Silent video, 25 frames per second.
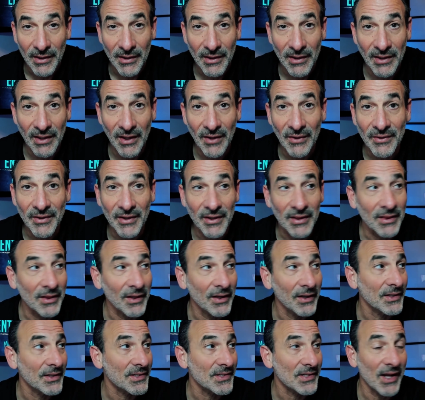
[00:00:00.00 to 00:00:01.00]
The only
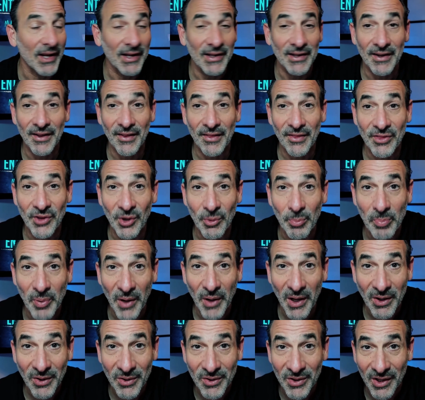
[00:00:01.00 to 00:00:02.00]
thing is that they're
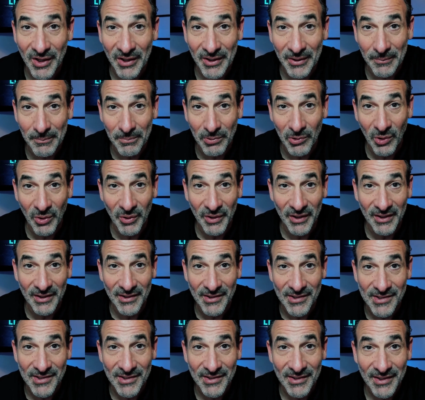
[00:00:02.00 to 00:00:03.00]
better than
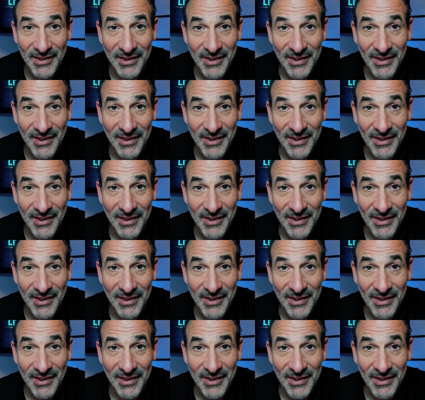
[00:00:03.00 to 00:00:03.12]
employees